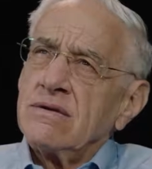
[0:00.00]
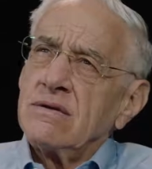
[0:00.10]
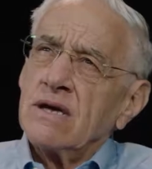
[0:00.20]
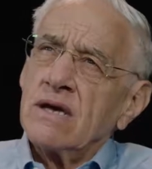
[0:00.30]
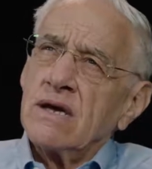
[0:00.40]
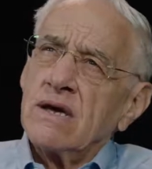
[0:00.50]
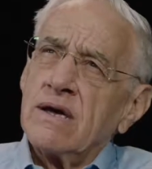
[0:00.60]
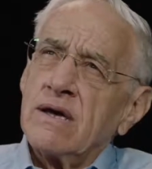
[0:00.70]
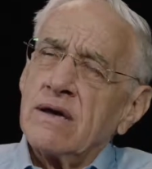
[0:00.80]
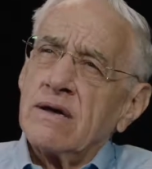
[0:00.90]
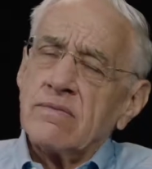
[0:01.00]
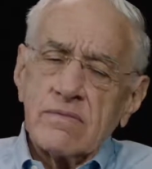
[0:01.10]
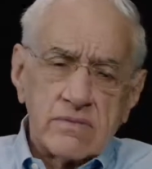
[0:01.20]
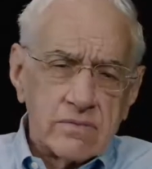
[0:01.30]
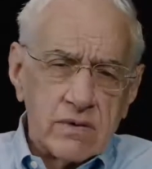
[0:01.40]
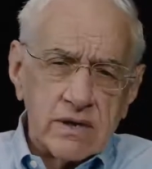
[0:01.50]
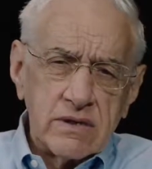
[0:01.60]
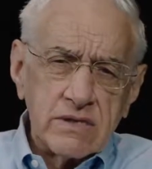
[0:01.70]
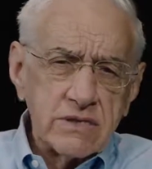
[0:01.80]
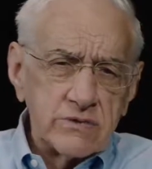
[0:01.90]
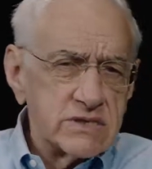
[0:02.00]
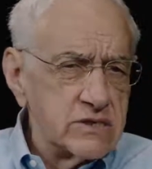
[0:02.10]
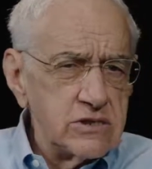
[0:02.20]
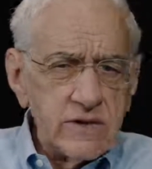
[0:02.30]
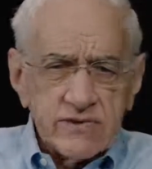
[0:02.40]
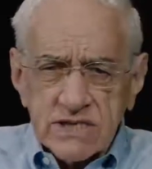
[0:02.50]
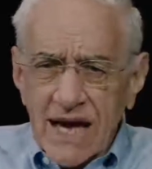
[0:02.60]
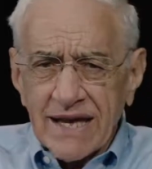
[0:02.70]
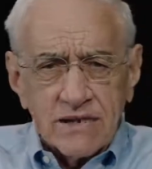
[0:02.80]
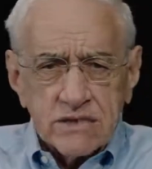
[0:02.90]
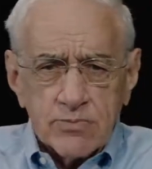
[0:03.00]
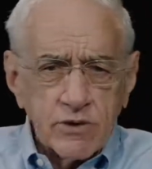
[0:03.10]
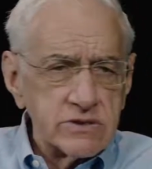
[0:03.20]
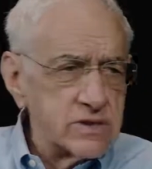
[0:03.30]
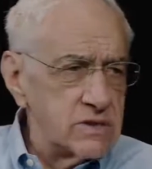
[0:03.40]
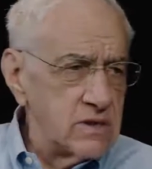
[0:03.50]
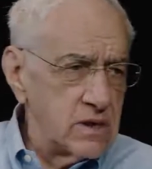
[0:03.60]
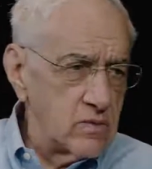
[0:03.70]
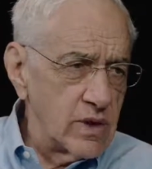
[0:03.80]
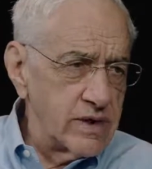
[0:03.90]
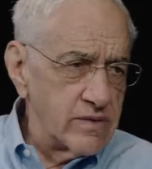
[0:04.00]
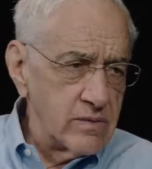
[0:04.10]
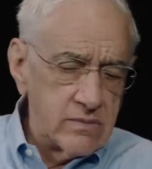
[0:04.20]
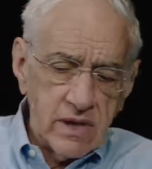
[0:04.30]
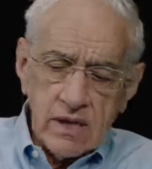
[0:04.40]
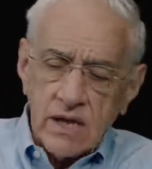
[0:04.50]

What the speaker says: I think she was the chief science person on one of them.